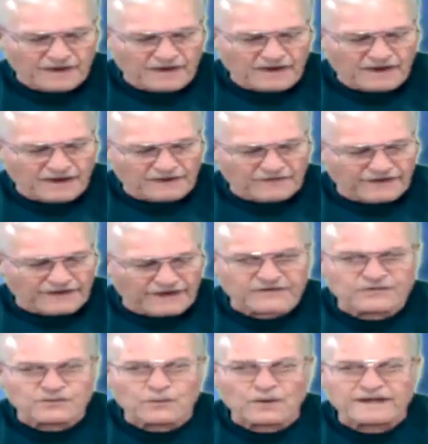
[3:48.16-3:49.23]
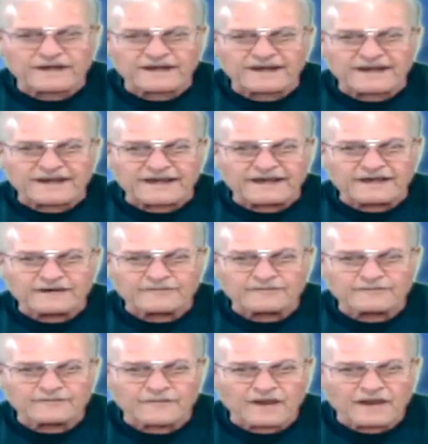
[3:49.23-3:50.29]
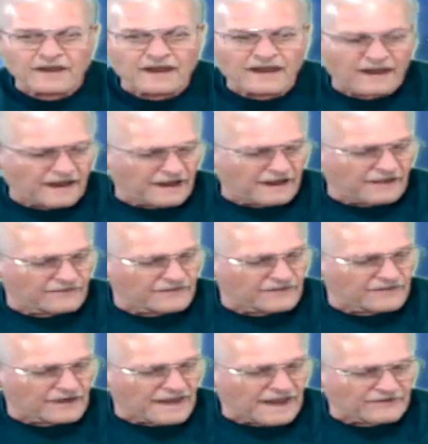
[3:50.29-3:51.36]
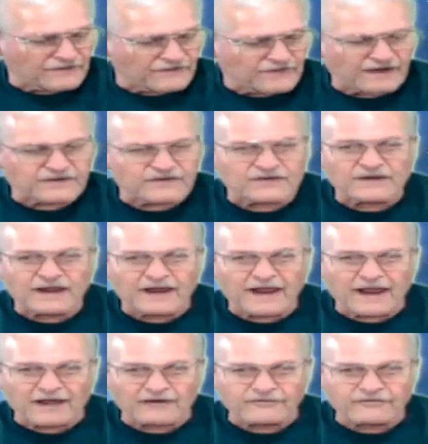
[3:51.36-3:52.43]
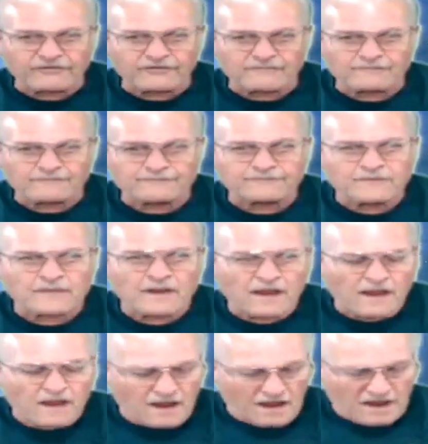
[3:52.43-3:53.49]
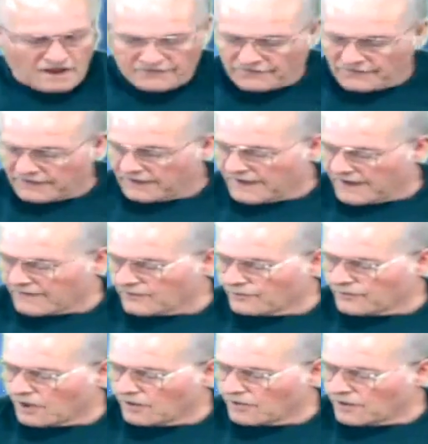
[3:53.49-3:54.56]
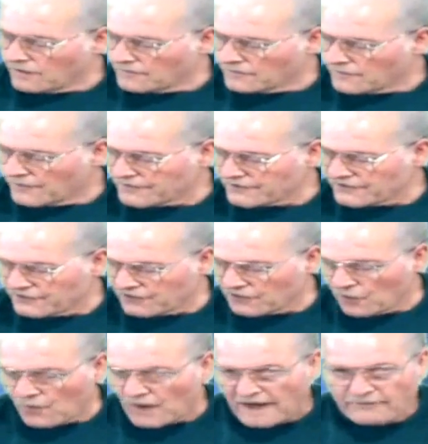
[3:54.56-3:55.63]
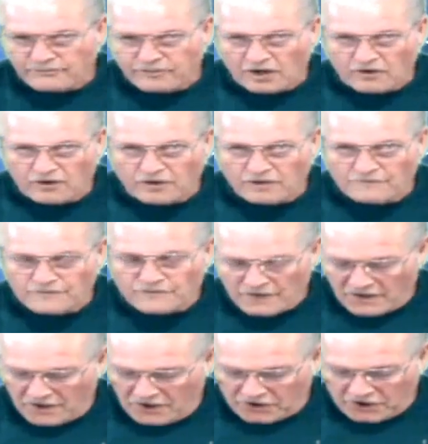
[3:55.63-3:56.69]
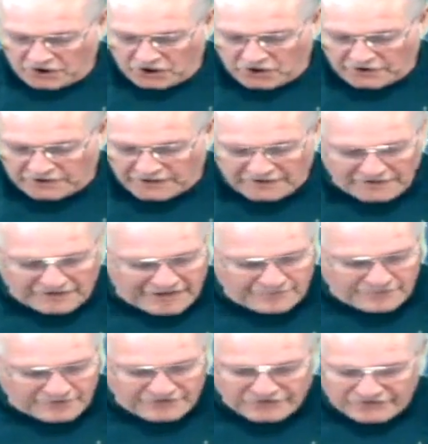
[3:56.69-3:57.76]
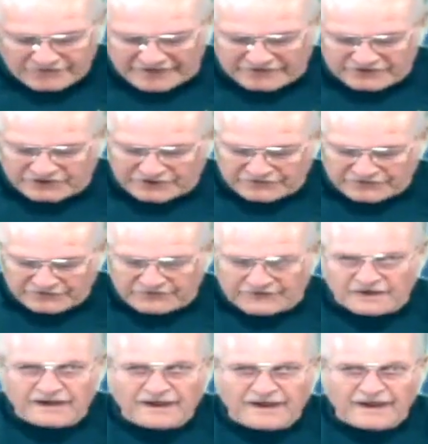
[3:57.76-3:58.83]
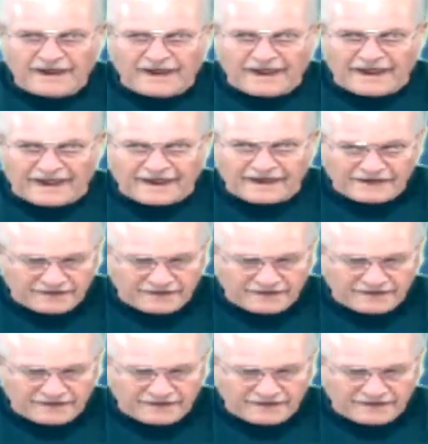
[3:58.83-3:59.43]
the next one E, and the last section F. The other pole, which is your Y pole, you're going to label the sections A,